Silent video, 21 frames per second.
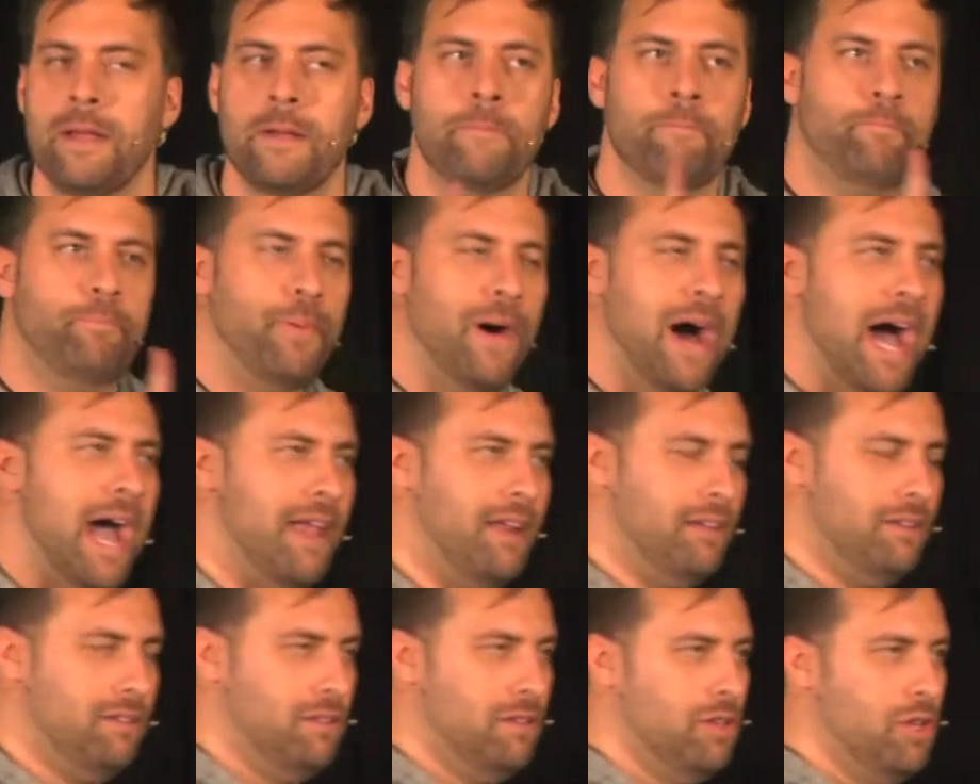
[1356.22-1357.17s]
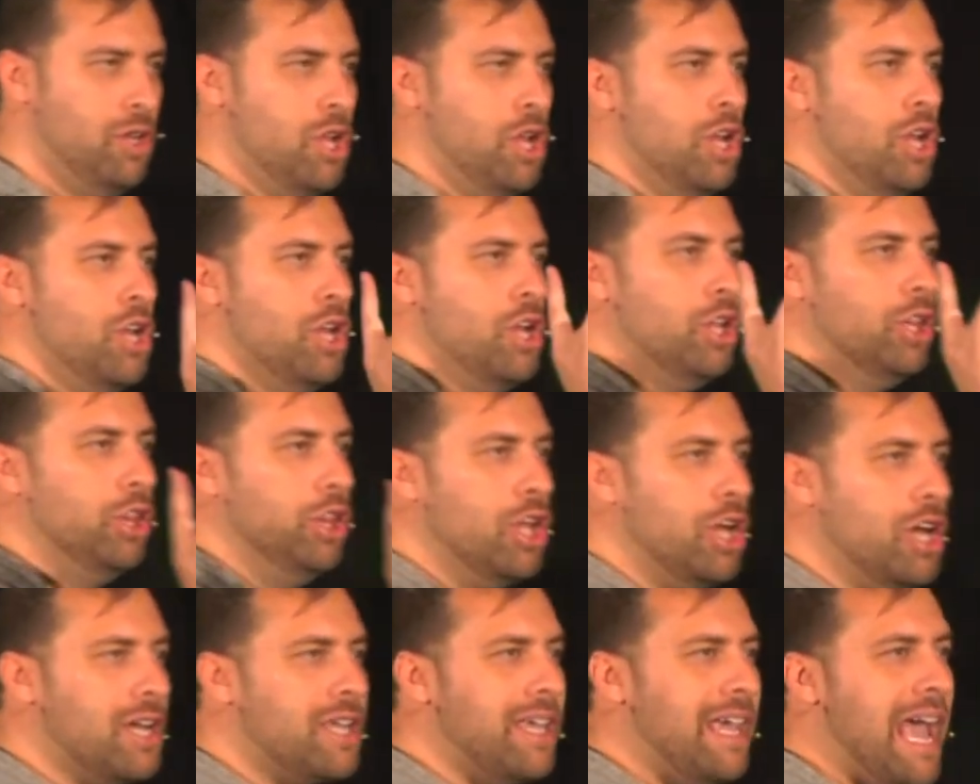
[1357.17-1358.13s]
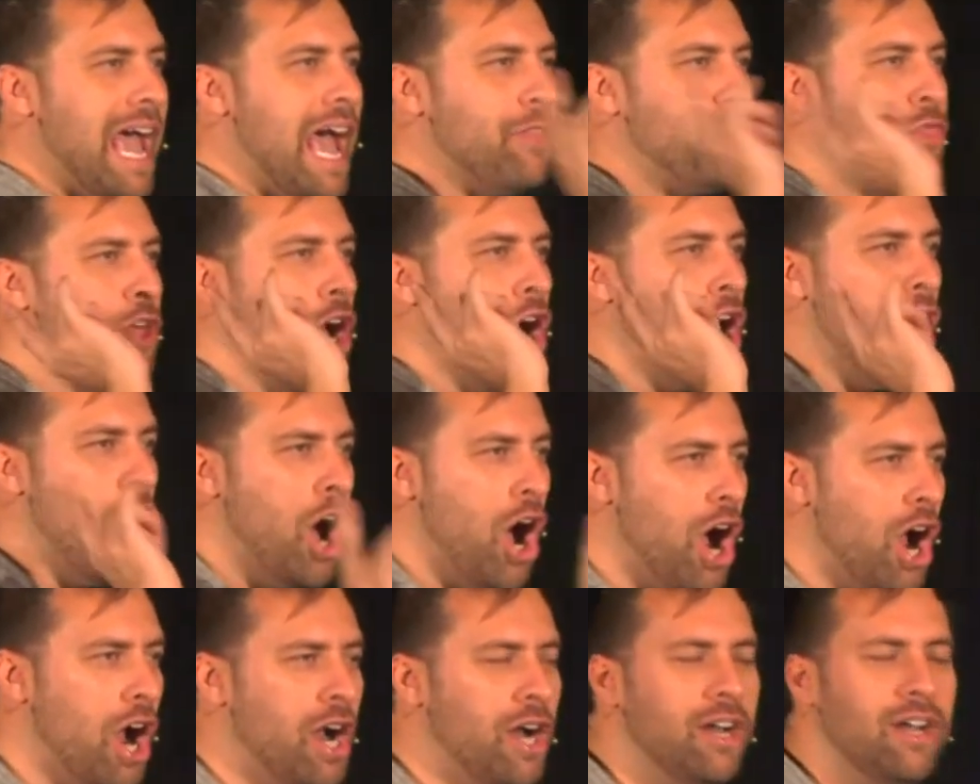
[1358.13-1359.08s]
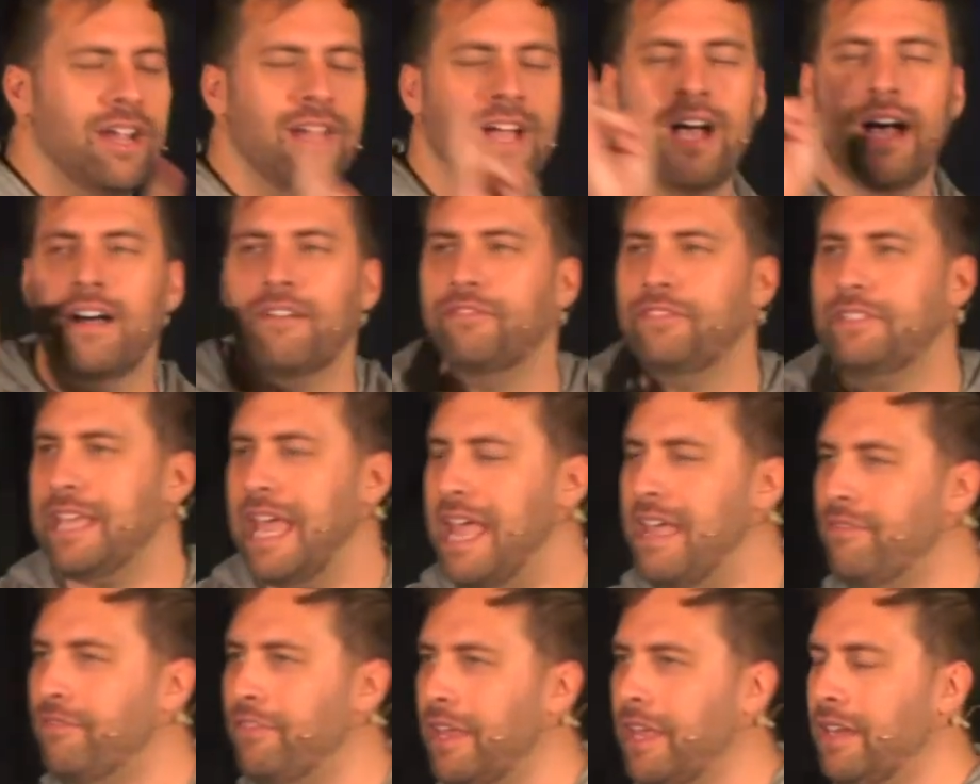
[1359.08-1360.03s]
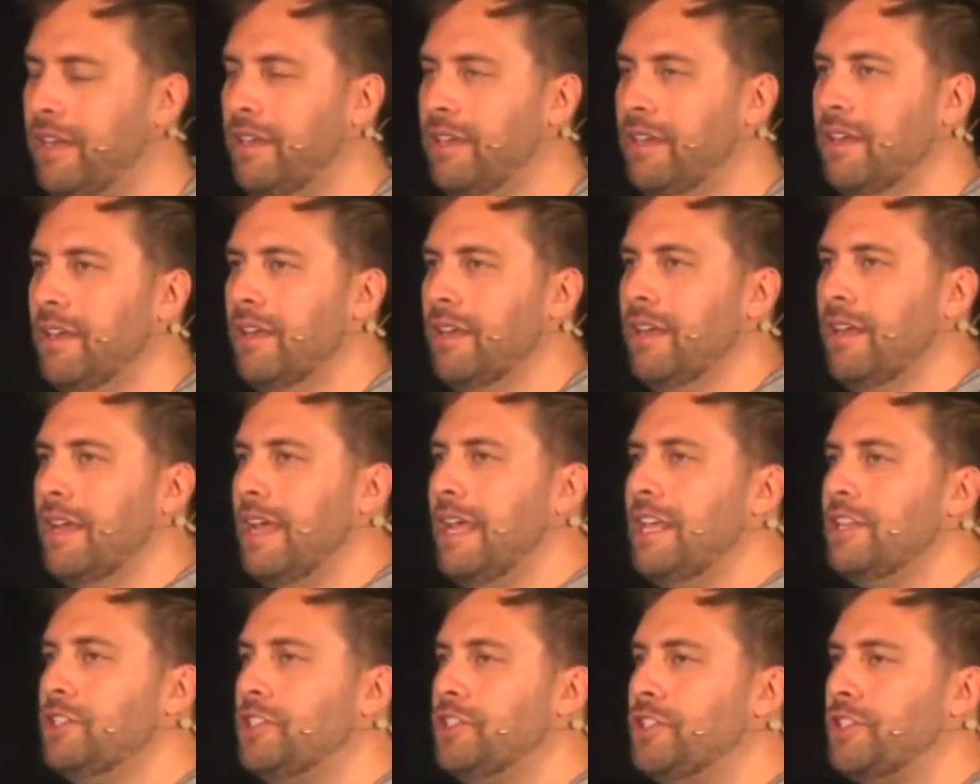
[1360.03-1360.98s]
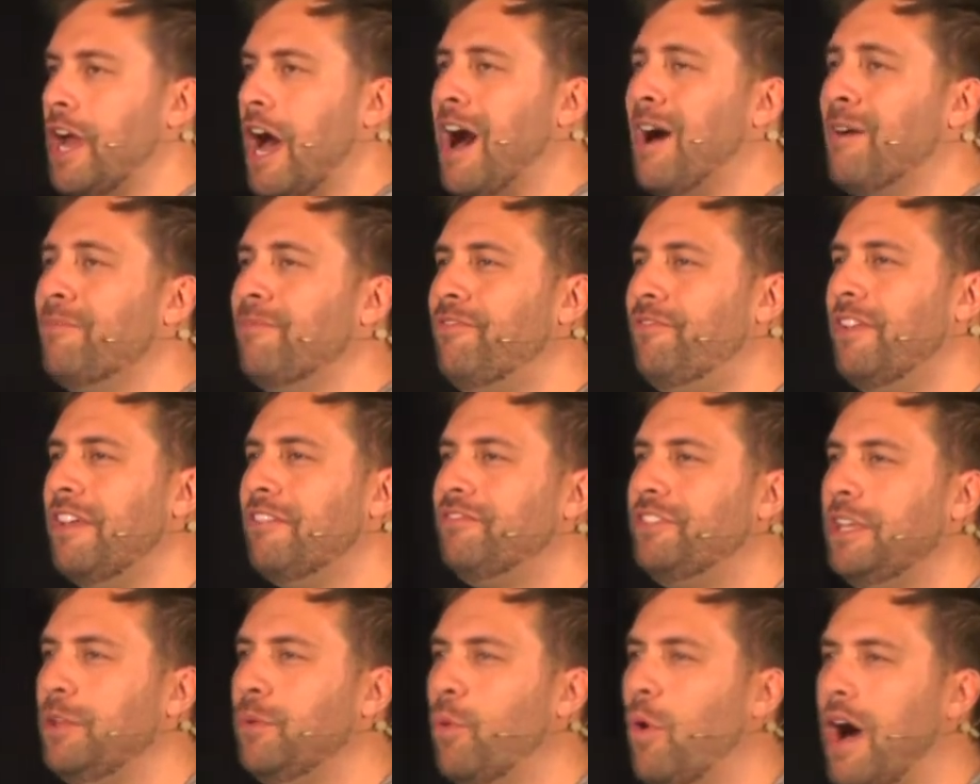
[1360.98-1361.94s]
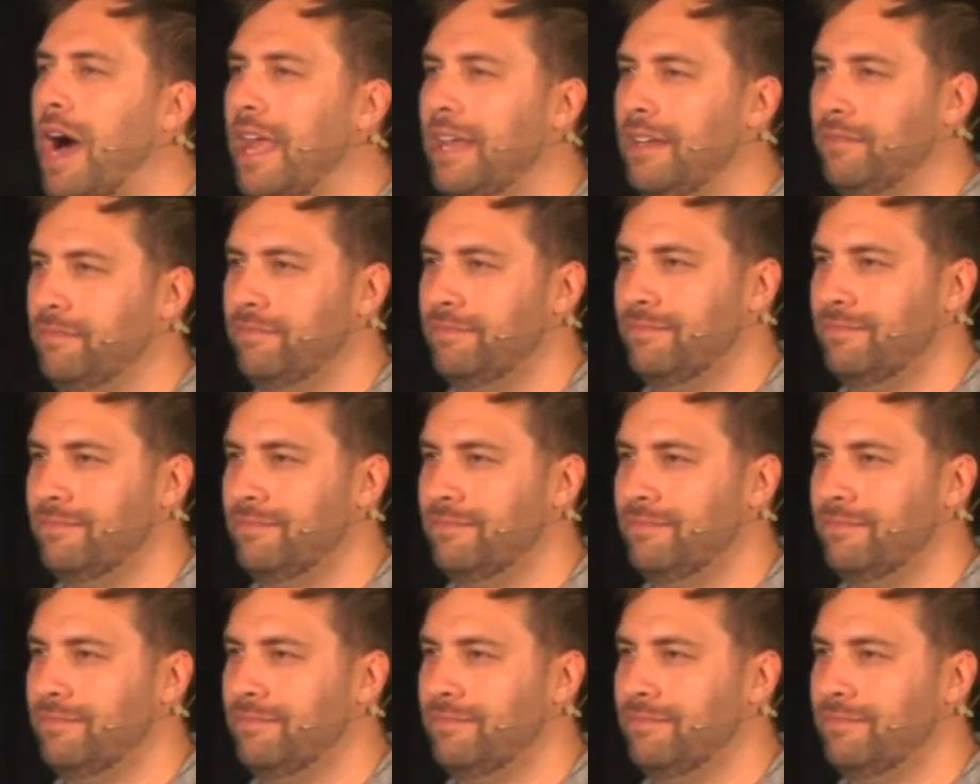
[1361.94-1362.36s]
But look at the heart of David in Psalm 51.